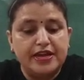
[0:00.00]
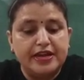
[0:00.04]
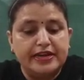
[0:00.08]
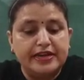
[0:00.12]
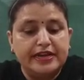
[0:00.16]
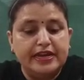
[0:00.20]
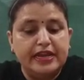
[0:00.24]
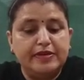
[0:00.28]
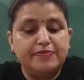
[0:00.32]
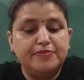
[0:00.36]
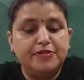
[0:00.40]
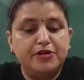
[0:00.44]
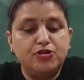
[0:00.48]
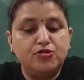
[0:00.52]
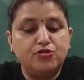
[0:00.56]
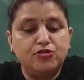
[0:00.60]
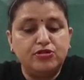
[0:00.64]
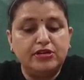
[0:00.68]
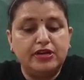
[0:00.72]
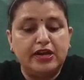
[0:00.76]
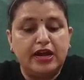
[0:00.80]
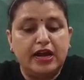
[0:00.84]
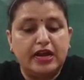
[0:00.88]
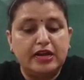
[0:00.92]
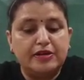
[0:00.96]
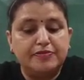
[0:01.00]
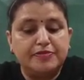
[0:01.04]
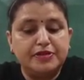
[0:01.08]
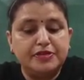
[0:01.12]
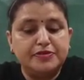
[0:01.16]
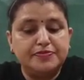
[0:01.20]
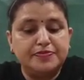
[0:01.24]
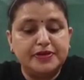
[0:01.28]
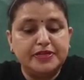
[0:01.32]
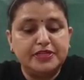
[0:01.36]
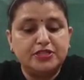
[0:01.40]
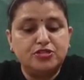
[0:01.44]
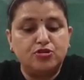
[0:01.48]
Neighborhood garbage
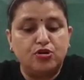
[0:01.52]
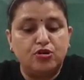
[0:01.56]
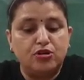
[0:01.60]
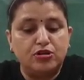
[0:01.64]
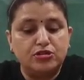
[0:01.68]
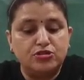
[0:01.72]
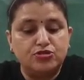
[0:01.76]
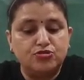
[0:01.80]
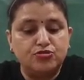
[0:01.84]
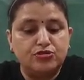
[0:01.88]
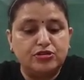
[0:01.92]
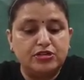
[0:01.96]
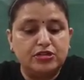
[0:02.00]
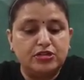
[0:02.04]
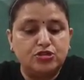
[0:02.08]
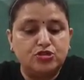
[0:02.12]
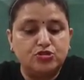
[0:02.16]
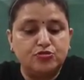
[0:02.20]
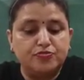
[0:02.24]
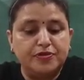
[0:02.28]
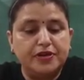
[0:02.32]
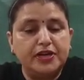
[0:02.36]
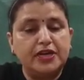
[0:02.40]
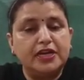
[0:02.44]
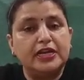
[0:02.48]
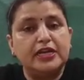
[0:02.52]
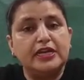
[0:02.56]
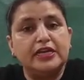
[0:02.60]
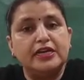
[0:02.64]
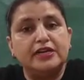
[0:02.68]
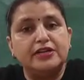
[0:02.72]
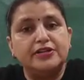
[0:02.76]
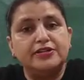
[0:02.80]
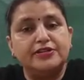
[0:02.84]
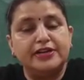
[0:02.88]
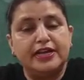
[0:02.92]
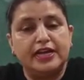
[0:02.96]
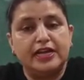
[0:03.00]
bins also need to be
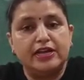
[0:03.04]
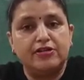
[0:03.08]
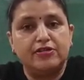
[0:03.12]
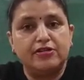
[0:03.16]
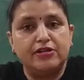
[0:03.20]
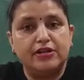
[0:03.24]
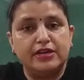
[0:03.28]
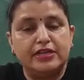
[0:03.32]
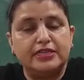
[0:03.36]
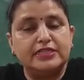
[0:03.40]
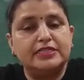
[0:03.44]
cleared regularly.